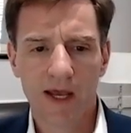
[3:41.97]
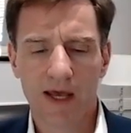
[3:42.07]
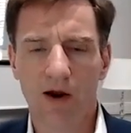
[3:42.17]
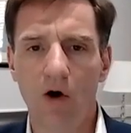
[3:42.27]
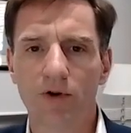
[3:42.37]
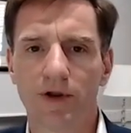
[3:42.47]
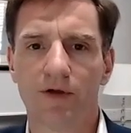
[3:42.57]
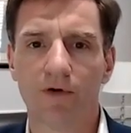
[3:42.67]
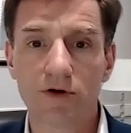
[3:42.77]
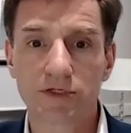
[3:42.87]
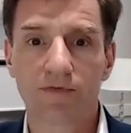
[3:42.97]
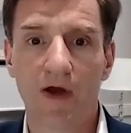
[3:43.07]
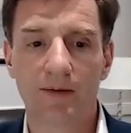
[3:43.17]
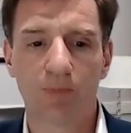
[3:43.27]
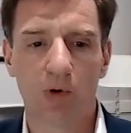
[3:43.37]
and hold a
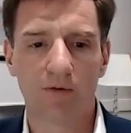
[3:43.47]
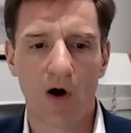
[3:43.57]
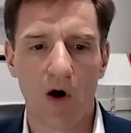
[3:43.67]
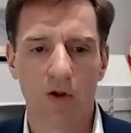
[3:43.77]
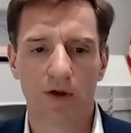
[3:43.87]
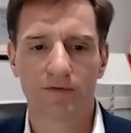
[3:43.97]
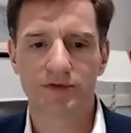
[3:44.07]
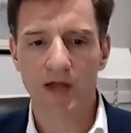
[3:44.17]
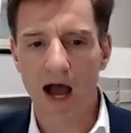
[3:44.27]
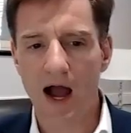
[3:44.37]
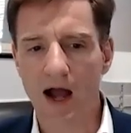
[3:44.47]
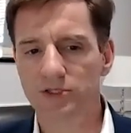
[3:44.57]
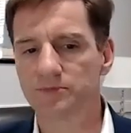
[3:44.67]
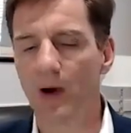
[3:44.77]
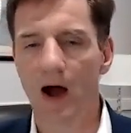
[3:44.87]
diversified portfolio of
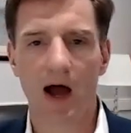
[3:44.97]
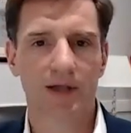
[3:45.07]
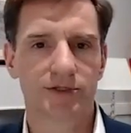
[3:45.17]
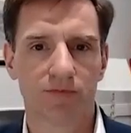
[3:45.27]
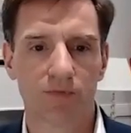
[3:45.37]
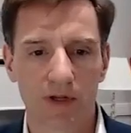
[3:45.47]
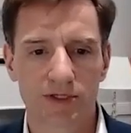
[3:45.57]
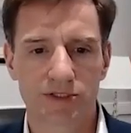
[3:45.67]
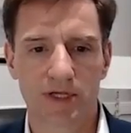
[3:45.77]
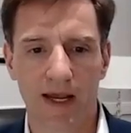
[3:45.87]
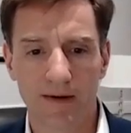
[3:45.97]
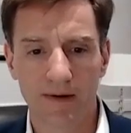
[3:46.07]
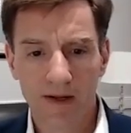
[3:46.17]
stocks, bonds, and real estate.